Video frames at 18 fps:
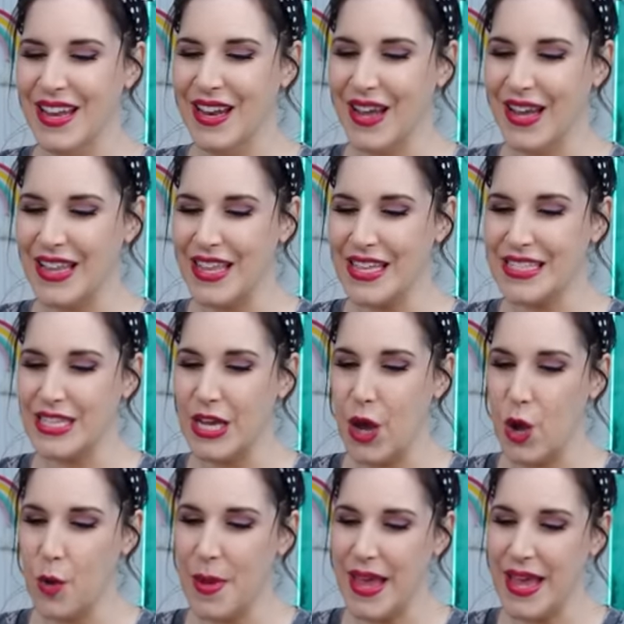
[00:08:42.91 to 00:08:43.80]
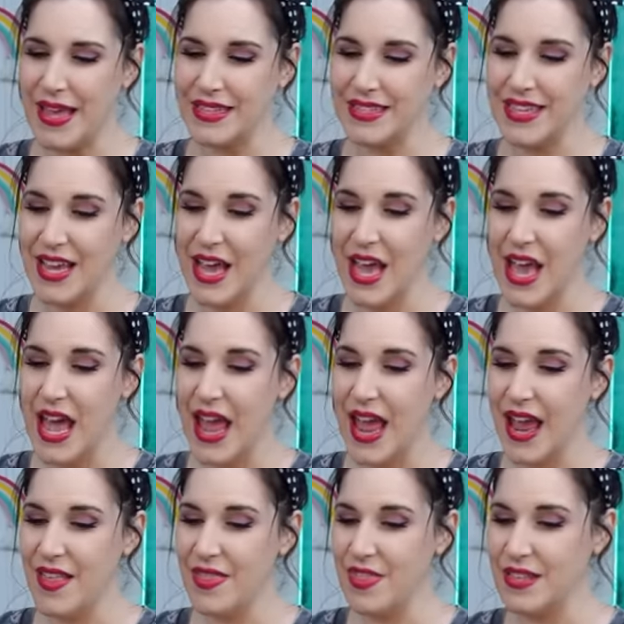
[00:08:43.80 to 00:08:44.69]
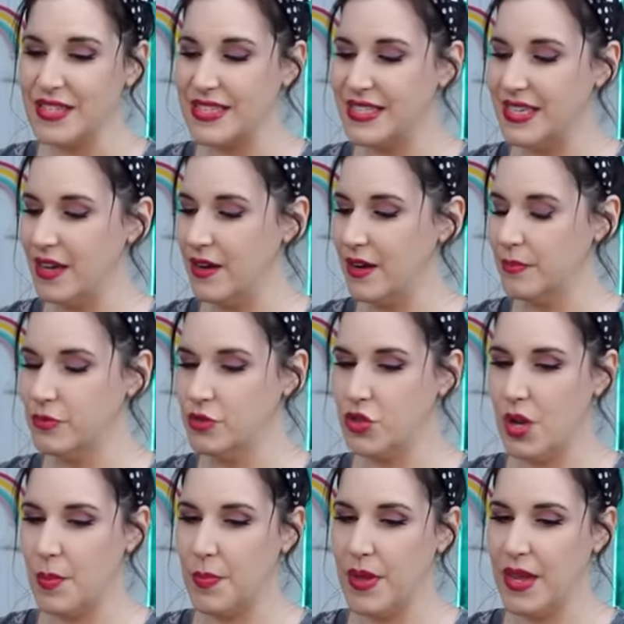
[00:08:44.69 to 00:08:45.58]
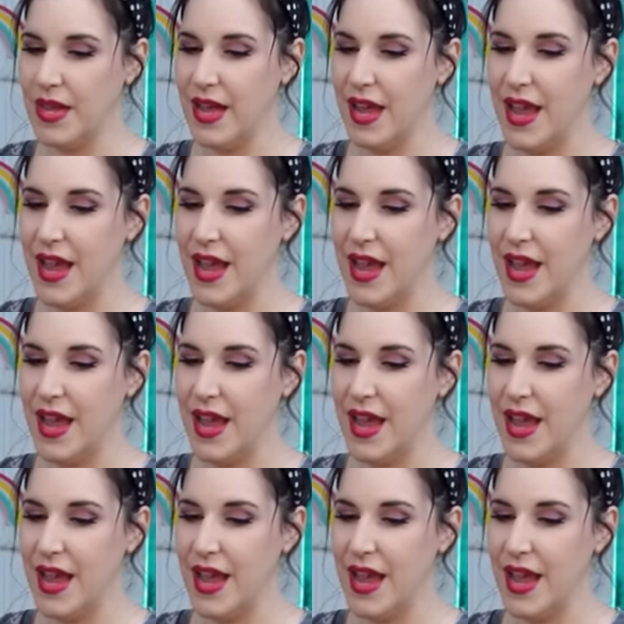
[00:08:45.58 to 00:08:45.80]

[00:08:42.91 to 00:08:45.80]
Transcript: Look at the toe beans and the syrup dripping.